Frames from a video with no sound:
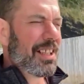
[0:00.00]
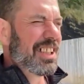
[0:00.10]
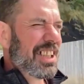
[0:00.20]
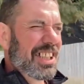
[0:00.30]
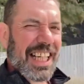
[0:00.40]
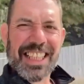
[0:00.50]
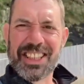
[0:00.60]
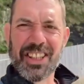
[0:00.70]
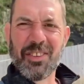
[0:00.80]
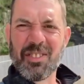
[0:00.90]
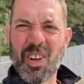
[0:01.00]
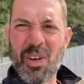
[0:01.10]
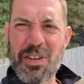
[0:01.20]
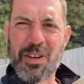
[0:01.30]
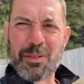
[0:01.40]
she said, you know,
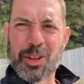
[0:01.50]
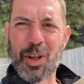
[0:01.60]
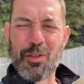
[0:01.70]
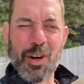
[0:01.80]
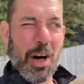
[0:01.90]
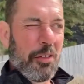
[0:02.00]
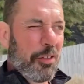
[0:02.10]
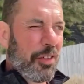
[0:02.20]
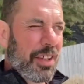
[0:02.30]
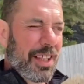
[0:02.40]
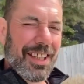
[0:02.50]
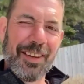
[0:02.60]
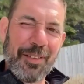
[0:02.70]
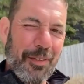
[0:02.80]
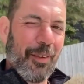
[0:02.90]
oh, comes quite rough.
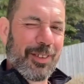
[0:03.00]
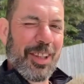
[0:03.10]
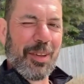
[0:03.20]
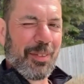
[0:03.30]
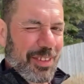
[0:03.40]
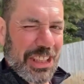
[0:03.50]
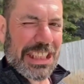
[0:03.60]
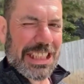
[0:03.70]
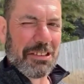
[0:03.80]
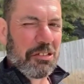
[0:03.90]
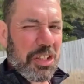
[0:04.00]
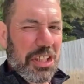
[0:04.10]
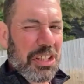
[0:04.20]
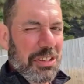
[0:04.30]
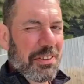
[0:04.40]
And we've walked in, we've seen a
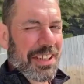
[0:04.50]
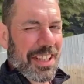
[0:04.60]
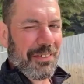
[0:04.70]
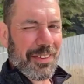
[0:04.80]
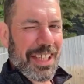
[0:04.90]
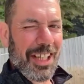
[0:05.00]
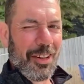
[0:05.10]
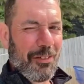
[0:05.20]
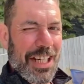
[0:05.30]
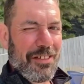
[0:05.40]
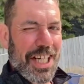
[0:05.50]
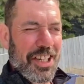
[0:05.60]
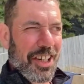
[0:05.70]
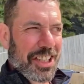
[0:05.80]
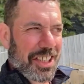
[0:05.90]
few, you know, it looked really, really
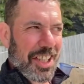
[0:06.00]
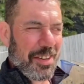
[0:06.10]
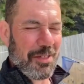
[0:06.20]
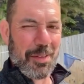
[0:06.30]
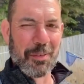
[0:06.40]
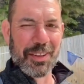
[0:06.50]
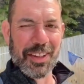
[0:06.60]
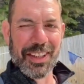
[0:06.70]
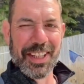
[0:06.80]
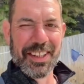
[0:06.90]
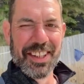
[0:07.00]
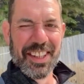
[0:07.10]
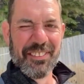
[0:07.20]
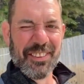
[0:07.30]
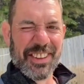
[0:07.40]
nice and lovely when we got here.
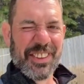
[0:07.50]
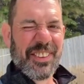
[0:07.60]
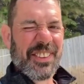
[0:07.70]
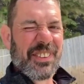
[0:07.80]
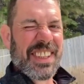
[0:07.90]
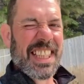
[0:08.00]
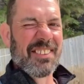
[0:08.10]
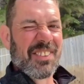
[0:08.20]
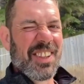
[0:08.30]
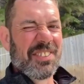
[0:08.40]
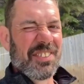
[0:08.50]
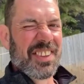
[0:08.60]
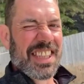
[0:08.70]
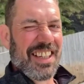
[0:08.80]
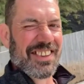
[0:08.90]
But as soon as we stepped away from
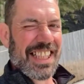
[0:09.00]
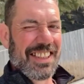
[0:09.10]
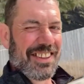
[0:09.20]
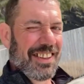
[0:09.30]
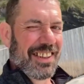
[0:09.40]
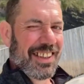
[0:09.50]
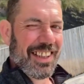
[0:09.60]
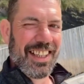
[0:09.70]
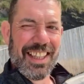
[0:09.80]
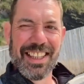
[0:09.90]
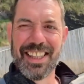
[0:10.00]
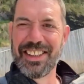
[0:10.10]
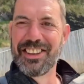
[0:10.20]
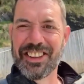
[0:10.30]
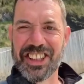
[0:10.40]
the town centre, uh,
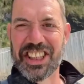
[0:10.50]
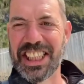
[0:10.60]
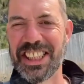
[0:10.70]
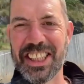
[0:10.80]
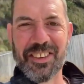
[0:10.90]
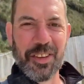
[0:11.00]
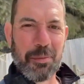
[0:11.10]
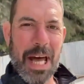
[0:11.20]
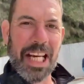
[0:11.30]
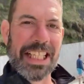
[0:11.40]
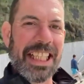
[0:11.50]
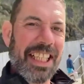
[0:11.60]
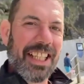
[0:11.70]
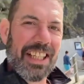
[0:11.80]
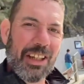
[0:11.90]
you could see the underbelly
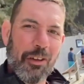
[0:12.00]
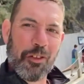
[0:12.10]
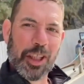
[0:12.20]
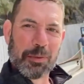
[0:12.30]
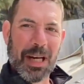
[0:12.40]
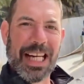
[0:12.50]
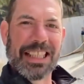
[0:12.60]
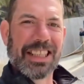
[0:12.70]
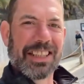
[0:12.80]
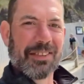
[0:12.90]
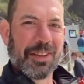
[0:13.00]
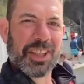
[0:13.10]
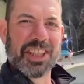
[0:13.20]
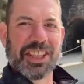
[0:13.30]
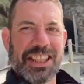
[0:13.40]
of this place,
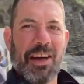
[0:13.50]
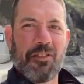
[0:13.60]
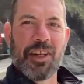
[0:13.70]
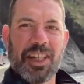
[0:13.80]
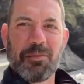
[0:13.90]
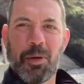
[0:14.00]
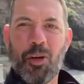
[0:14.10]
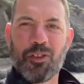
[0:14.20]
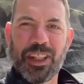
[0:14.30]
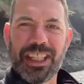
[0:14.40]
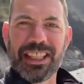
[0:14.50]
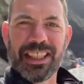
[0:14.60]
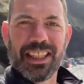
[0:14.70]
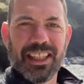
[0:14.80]
which is definitely poverty.